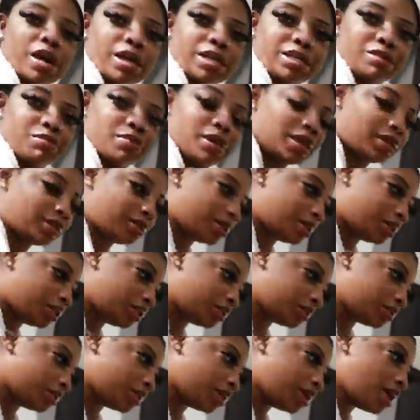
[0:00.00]
pots and pans in this
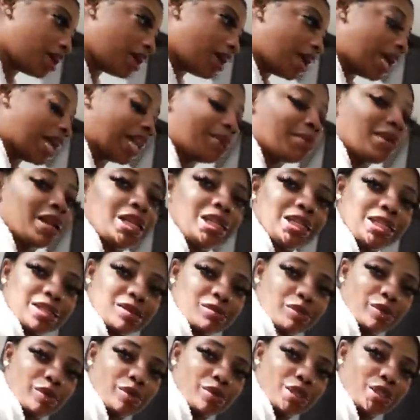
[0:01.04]
one, and I'm gonna
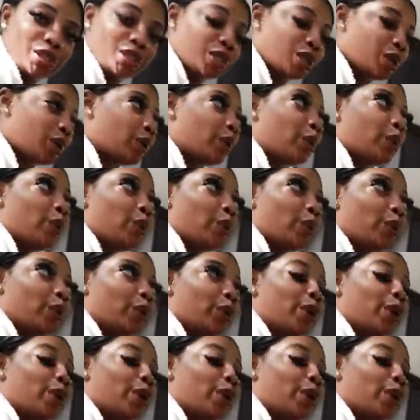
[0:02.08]
listen to music. So